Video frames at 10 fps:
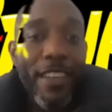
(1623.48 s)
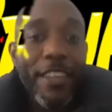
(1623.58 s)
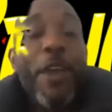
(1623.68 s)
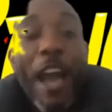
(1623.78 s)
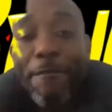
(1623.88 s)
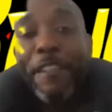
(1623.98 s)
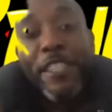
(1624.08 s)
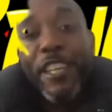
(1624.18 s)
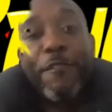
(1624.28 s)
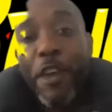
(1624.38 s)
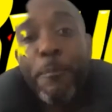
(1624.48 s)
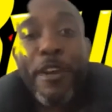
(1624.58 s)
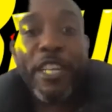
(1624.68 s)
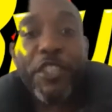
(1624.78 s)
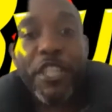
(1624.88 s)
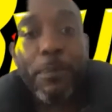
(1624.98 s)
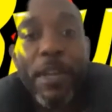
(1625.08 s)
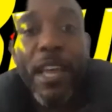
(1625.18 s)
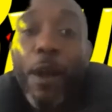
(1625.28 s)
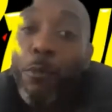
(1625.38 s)
You have to serve your apprenticeship.
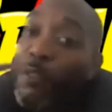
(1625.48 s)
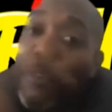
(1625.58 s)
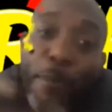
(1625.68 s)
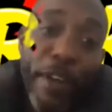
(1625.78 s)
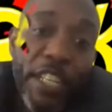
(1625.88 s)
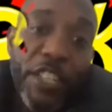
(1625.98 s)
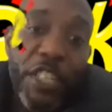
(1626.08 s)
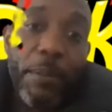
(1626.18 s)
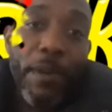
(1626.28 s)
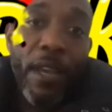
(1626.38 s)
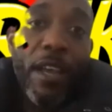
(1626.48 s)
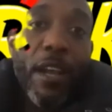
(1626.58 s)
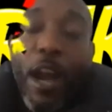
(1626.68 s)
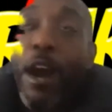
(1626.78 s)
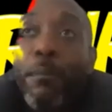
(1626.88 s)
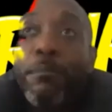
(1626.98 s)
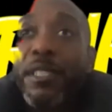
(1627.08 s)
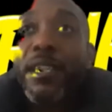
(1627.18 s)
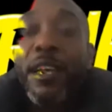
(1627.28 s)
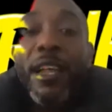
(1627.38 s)
And with apprenticeship
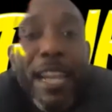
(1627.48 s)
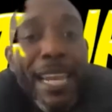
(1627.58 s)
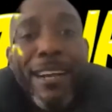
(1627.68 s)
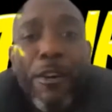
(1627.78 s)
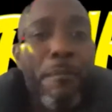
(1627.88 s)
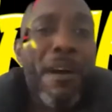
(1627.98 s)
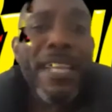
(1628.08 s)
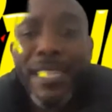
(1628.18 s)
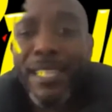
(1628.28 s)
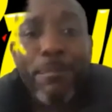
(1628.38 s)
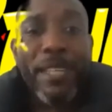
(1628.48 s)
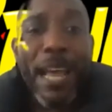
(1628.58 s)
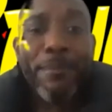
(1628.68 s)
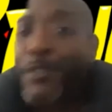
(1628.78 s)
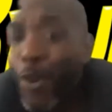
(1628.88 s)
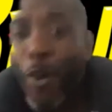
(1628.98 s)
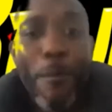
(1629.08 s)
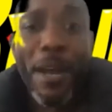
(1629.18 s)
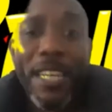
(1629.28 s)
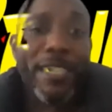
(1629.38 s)
comes little money sometimes, no
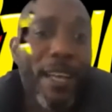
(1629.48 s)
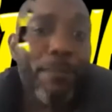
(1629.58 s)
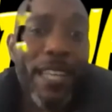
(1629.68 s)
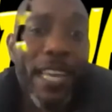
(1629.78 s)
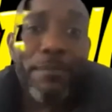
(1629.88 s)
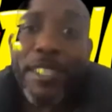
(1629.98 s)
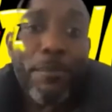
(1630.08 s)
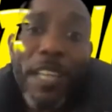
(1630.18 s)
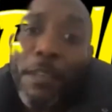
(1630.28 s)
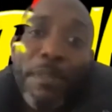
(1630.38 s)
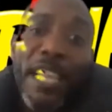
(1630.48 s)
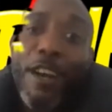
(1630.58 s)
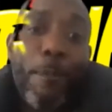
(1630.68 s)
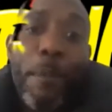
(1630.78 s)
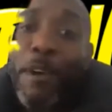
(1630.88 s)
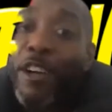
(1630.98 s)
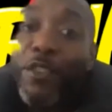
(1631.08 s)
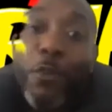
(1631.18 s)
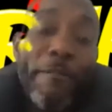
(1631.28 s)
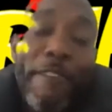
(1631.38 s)
money sometimes. Sometimes I dig up, I'm going to
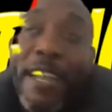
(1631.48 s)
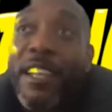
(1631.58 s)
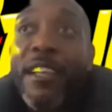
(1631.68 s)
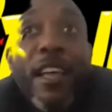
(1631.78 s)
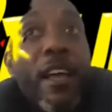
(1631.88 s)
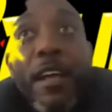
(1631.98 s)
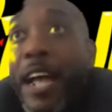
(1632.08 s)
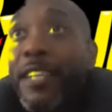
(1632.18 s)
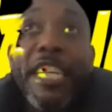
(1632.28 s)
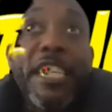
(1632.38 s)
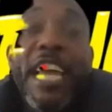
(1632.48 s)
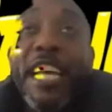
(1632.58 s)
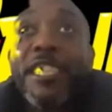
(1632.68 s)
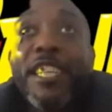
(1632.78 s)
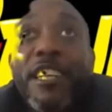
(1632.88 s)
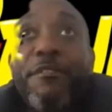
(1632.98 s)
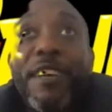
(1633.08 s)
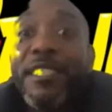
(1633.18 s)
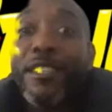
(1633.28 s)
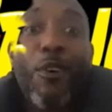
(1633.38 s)
do event and DJ at certain
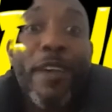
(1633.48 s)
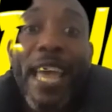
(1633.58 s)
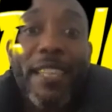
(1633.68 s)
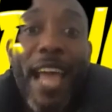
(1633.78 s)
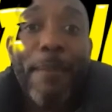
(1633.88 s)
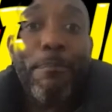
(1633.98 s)
events and don't get a dime.